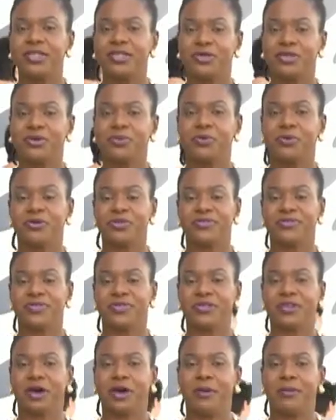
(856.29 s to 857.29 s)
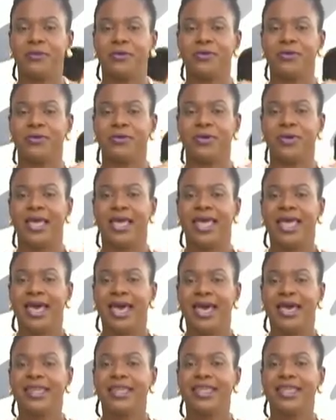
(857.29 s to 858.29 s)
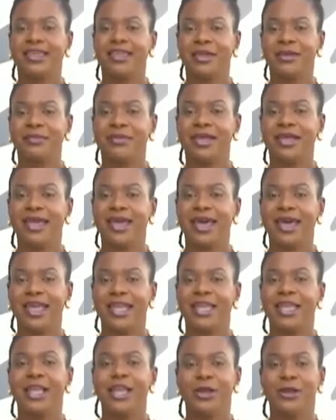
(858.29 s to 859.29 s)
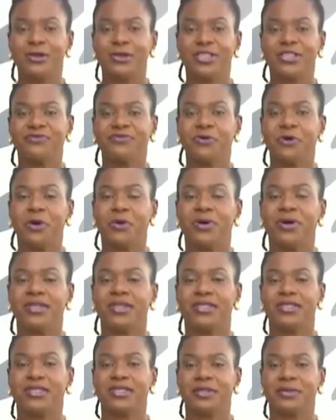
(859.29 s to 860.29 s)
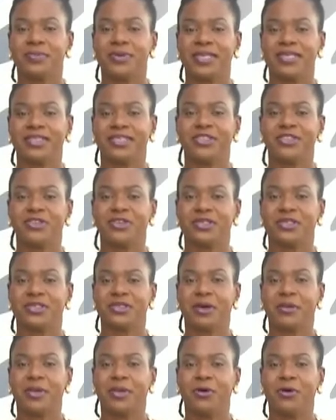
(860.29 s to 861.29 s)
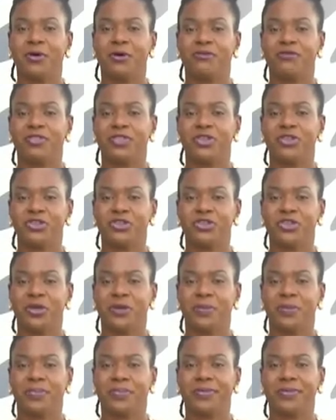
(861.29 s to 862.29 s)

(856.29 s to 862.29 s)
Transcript: to the port of Scarborough. And Ian Mackay looks forward to the passengers coming off this ship.